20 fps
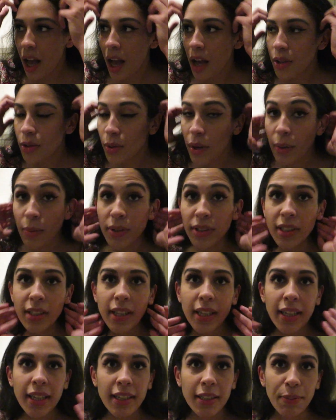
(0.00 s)
So I wasn't
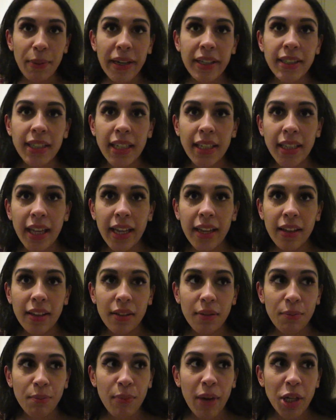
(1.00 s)
like expecting like
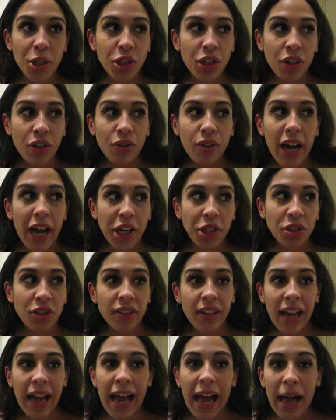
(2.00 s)
much
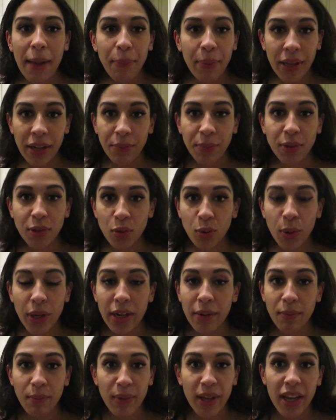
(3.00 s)
interaction to happen
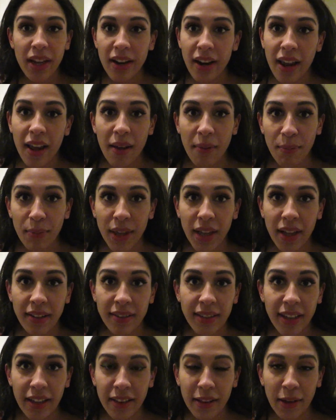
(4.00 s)
between me and him because
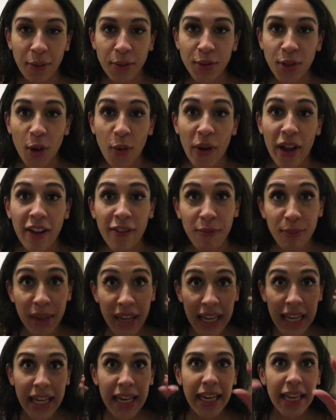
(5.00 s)
there was no way of me
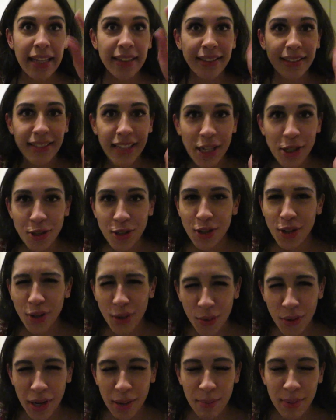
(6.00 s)
getting his attention. You
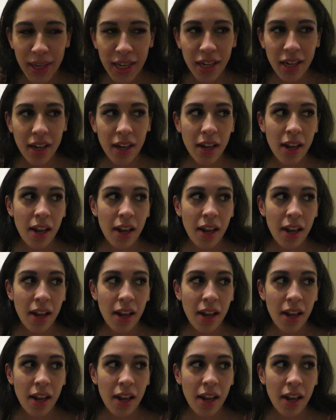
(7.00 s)
know what I mean?